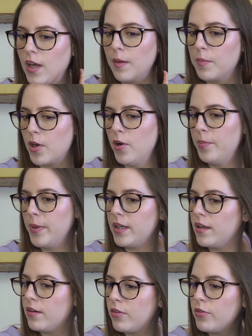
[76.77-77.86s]
I'm combing
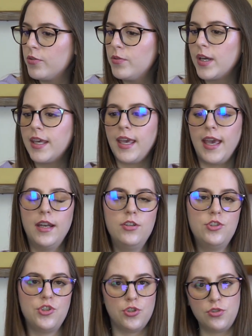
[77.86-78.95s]
it through again
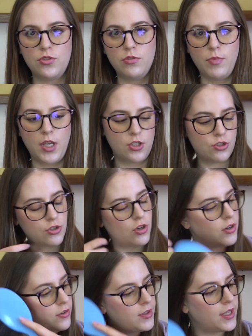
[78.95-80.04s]
just to make
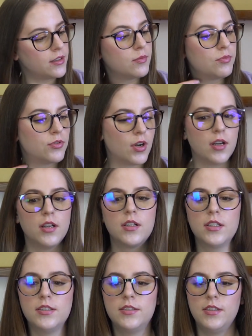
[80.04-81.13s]
sure that the
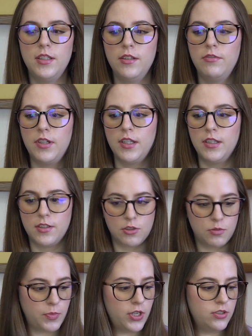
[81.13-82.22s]
product is evenly
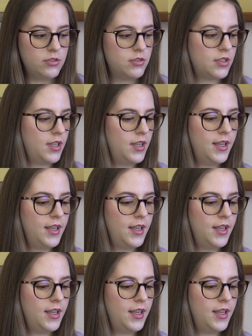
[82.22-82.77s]
dispersed,